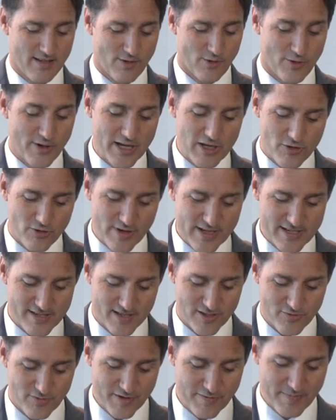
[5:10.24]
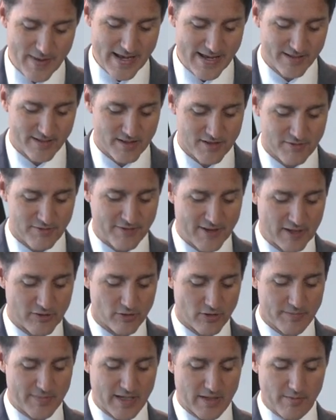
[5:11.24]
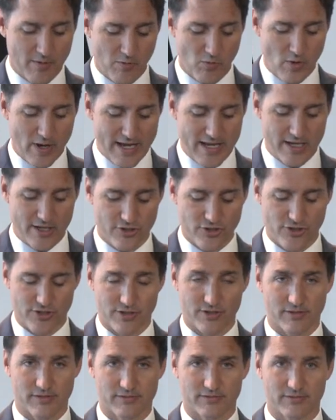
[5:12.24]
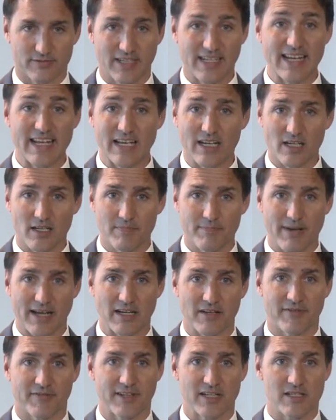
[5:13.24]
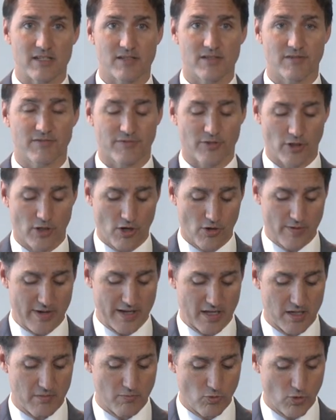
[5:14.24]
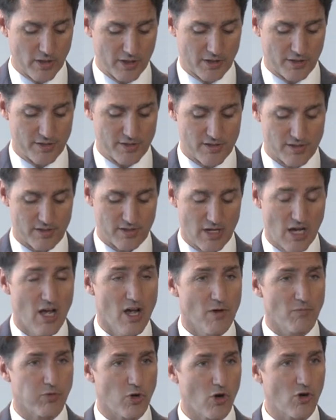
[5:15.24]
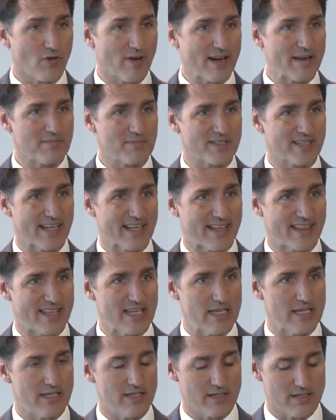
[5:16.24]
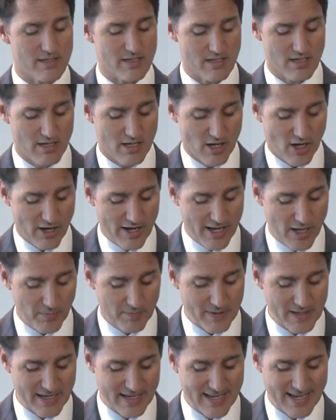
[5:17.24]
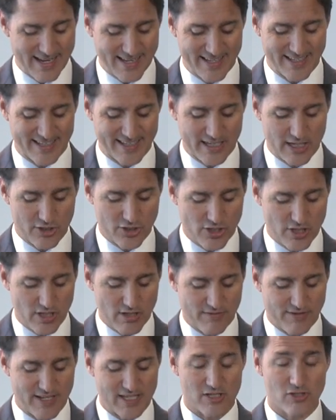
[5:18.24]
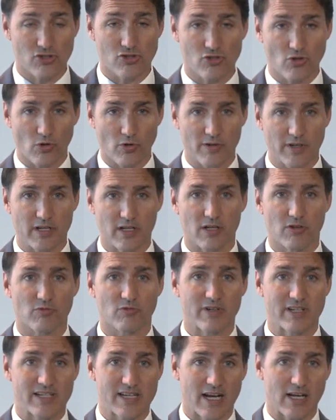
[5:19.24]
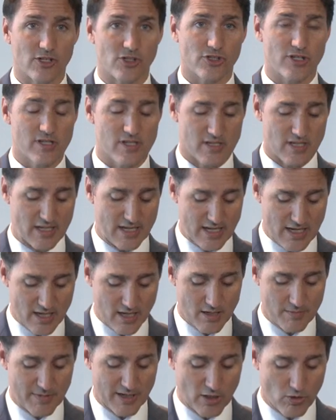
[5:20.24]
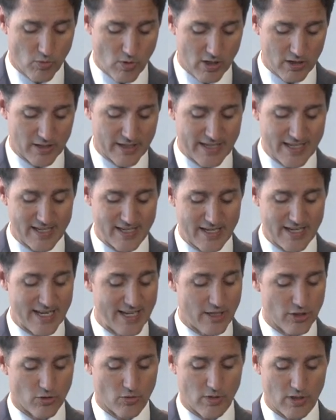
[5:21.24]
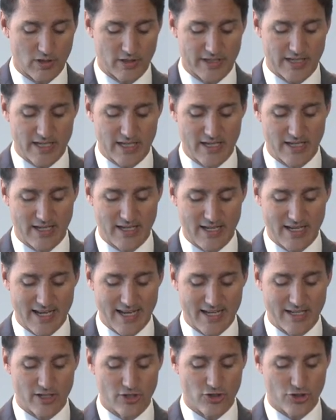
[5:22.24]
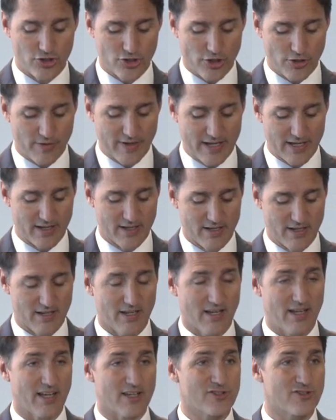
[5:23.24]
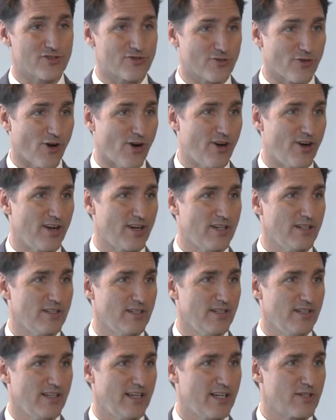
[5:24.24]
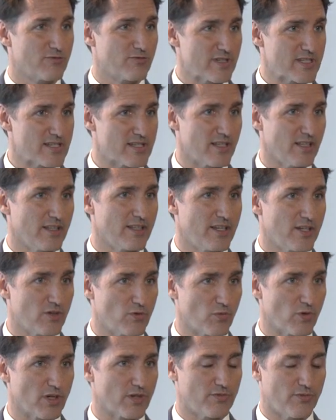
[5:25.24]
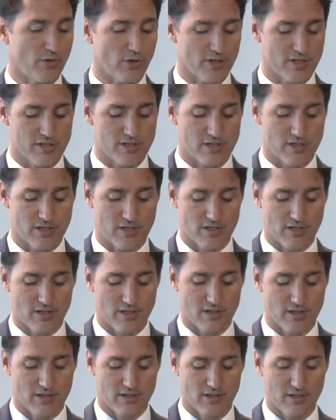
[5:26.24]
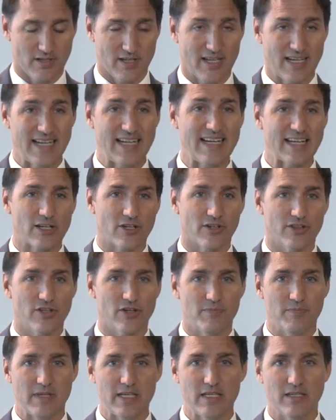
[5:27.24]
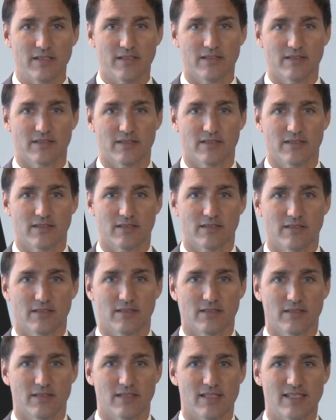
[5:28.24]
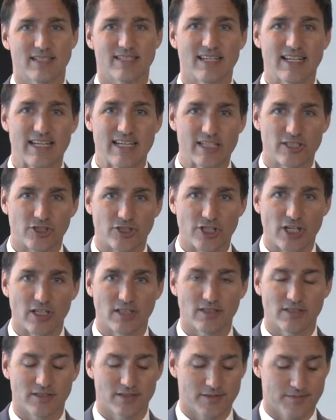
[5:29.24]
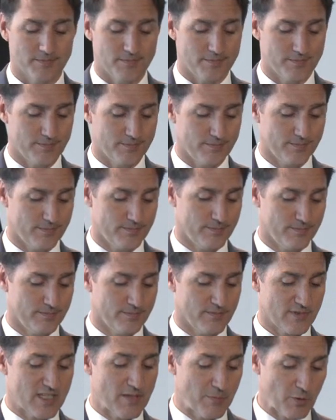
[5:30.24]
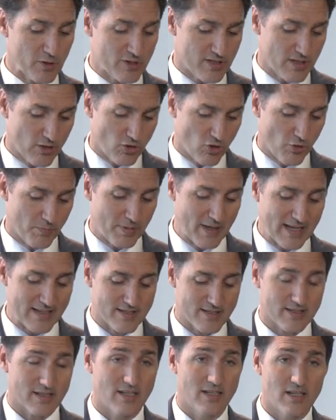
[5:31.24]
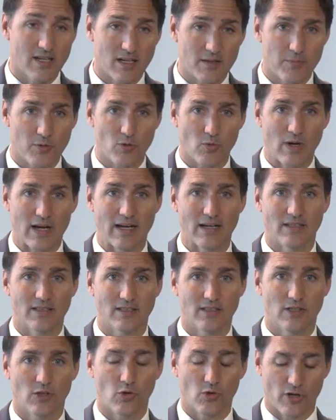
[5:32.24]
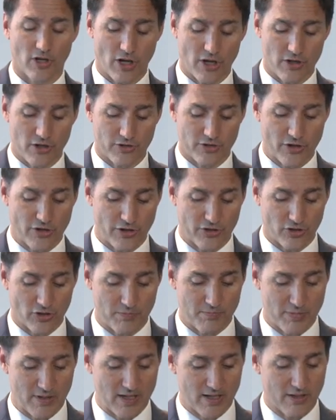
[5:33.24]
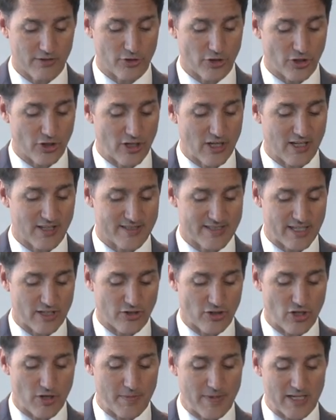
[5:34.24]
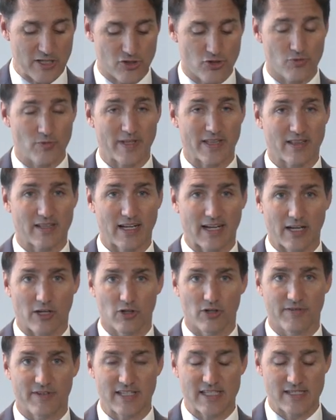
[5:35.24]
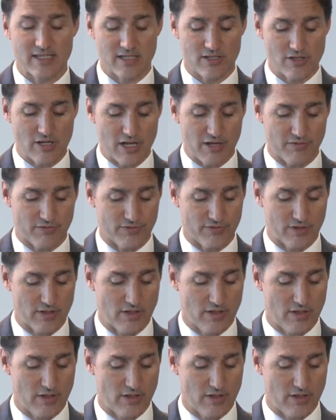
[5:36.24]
or increases we've made to the federal minimum wage and income benefits for low-income workers. Programs like these are helping Canada achieve historic reductions in income equality, inequality and ensuring a strong and resilient workforce. L'économie, c'est les gens. C'est pour ça qu'on place l'emploi au cœur de notre plan de relance économique suite à la COVID dix-neuf.